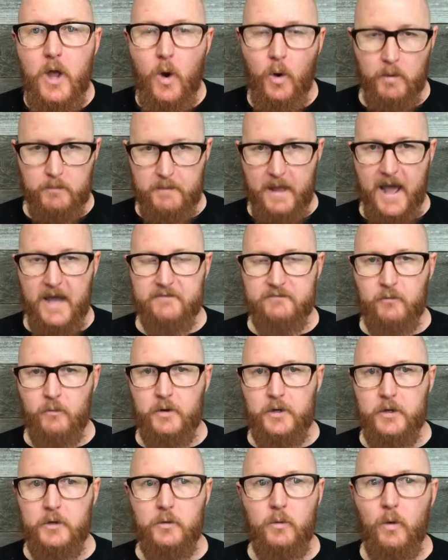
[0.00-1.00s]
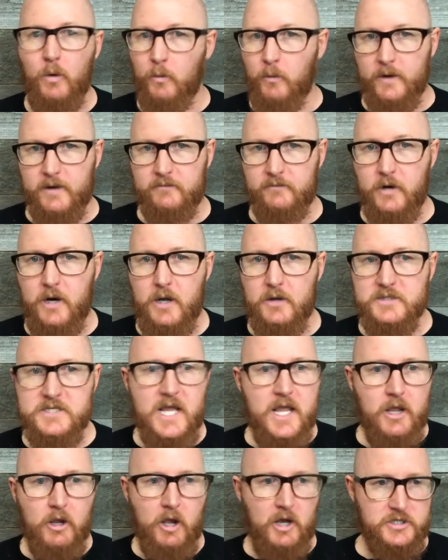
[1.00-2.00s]
or bad for you or whatever else,
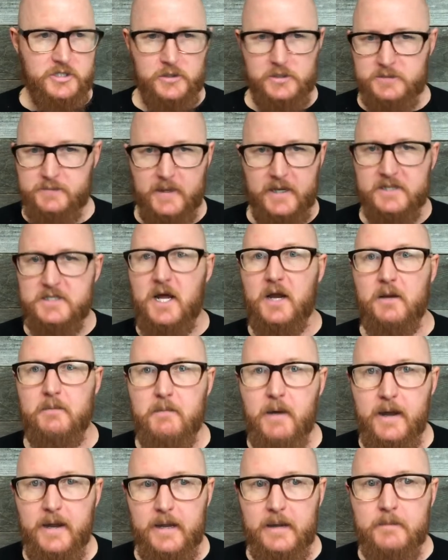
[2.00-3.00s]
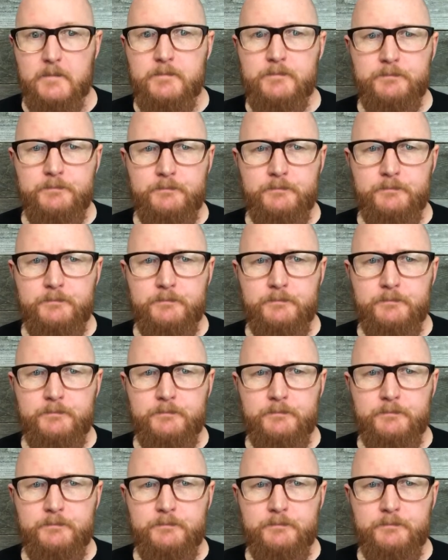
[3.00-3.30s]
cause you to spend a ton of money.